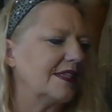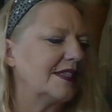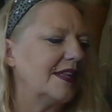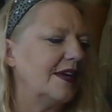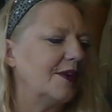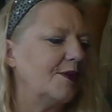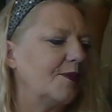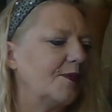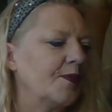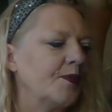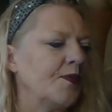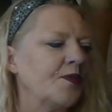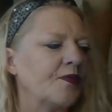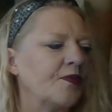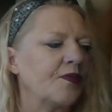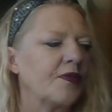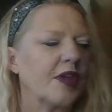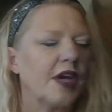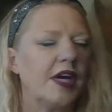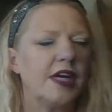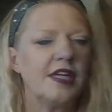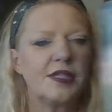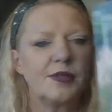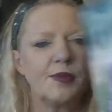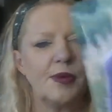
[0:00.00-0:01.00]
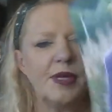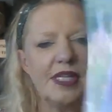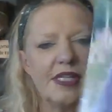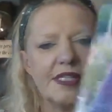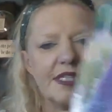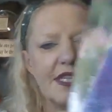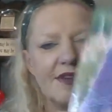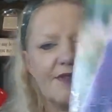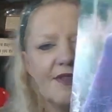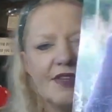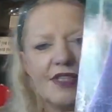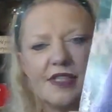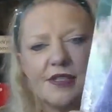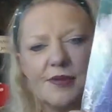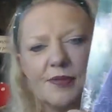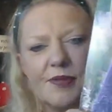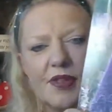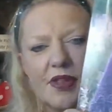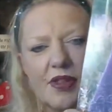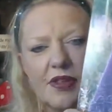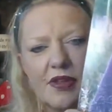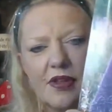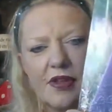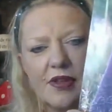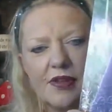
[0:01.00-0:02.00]
So as well as having
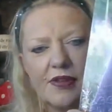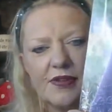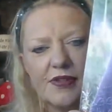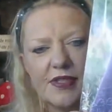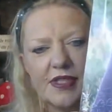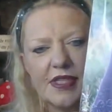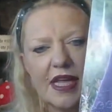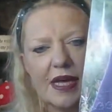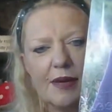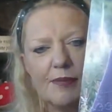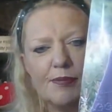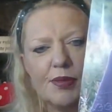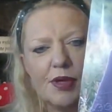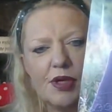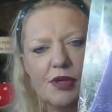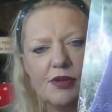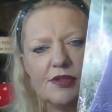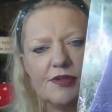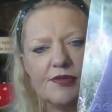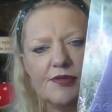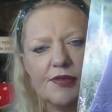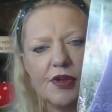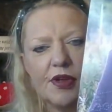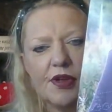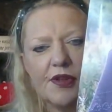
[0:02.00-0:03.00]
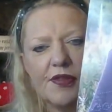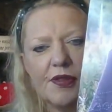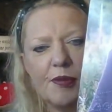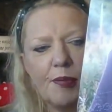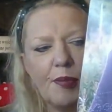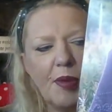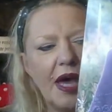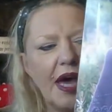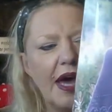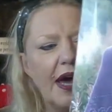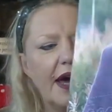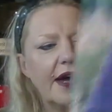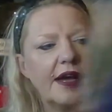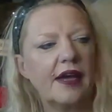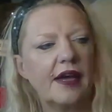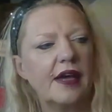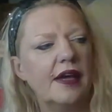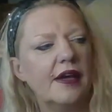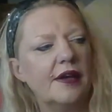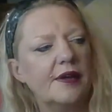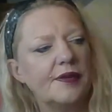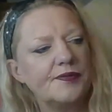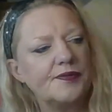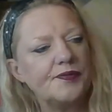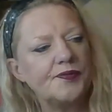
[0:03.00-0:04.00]
something that looks that beautiful on the
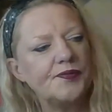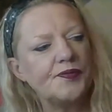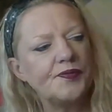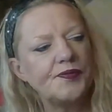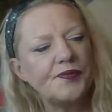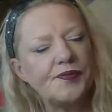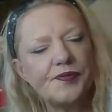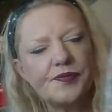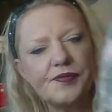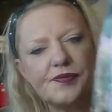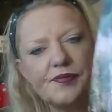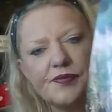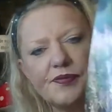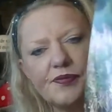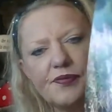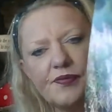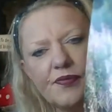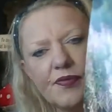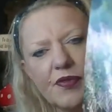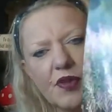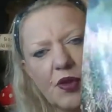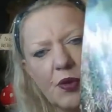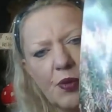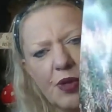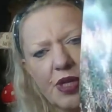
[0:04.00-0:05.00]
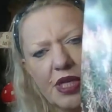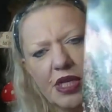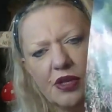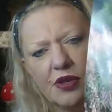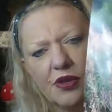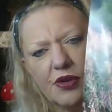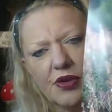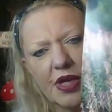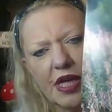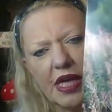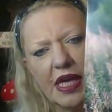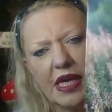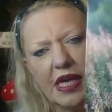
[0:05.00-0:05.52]
back, when you look